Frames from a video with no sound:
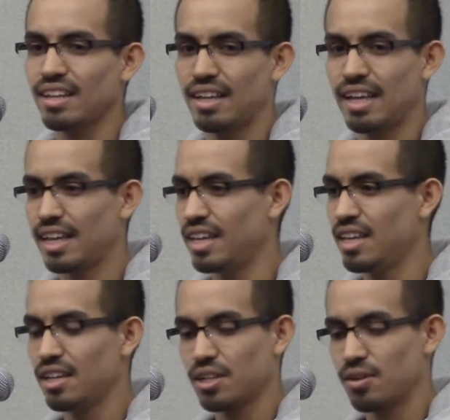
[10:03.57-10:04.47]

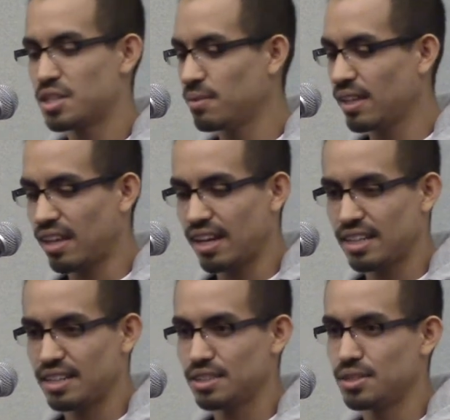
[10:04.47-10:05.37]
he encouraged me a
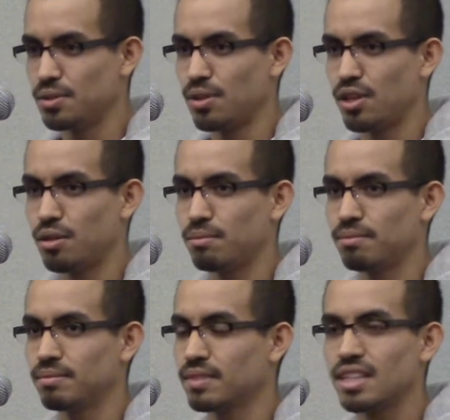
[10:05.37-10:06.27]
lot to
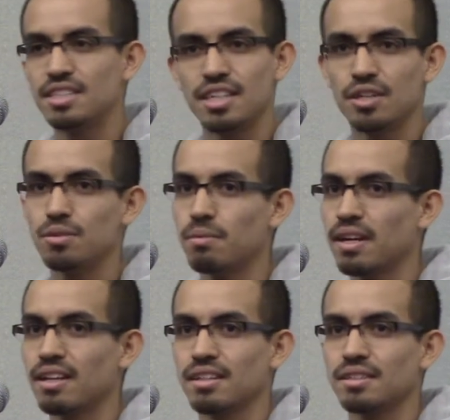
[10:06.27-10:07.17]
continue
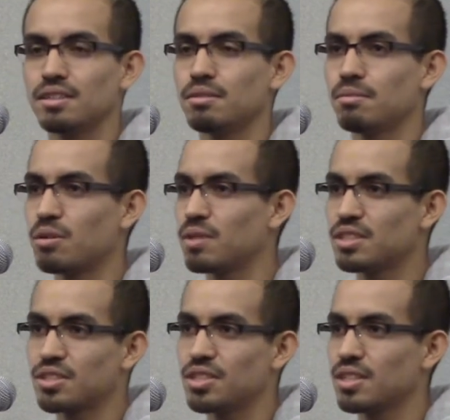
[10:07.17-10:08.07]
my
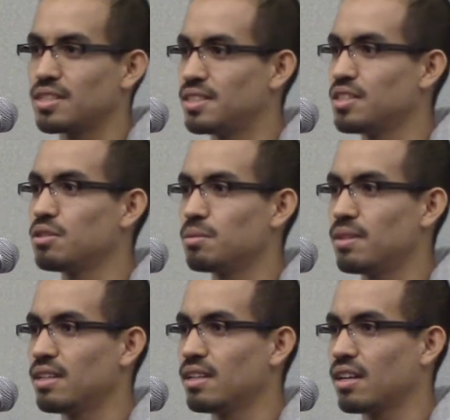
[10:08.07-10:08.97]
research, continue to
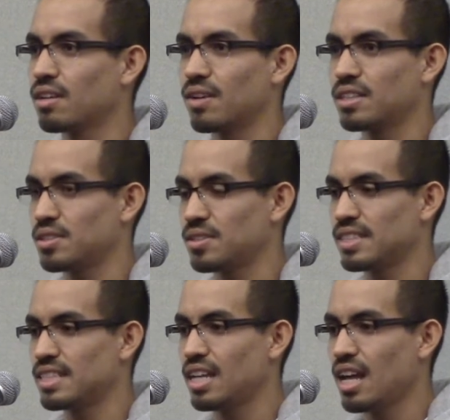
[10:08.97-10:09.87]
be a great
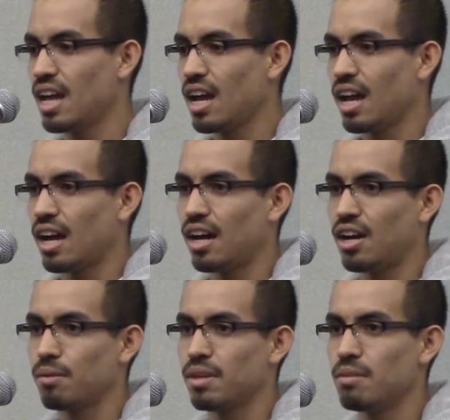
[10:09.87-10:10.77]
student.
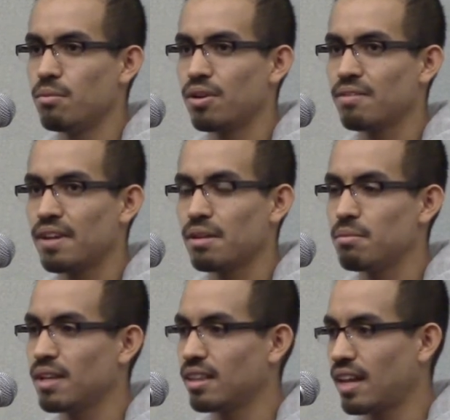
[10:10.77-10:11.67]
He motivated
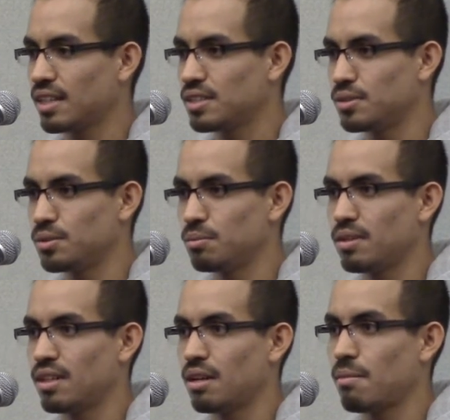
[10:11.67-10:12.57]
me a lot to
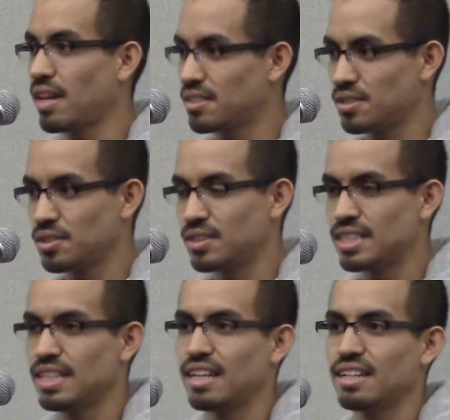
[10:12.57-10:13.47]
be a master's
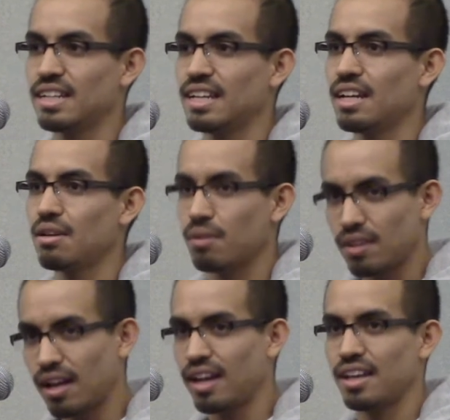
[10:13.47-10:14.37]
student, and
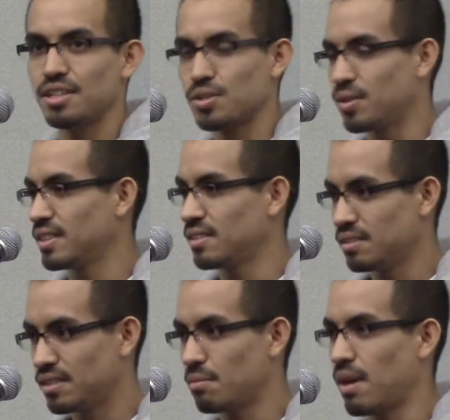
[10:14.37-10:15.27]
I joined
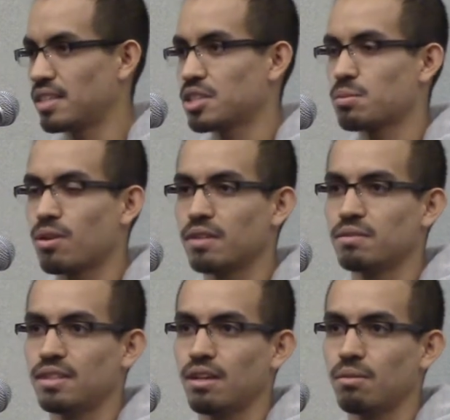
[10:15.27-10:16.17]
the master's program
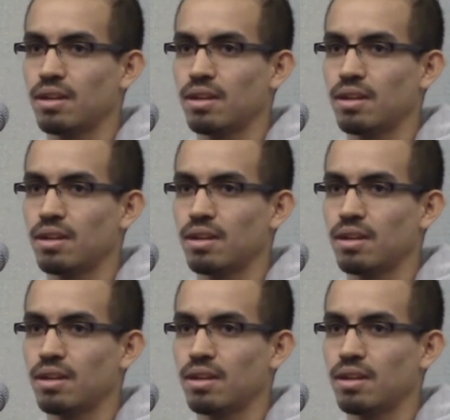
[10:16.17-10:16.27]
for that.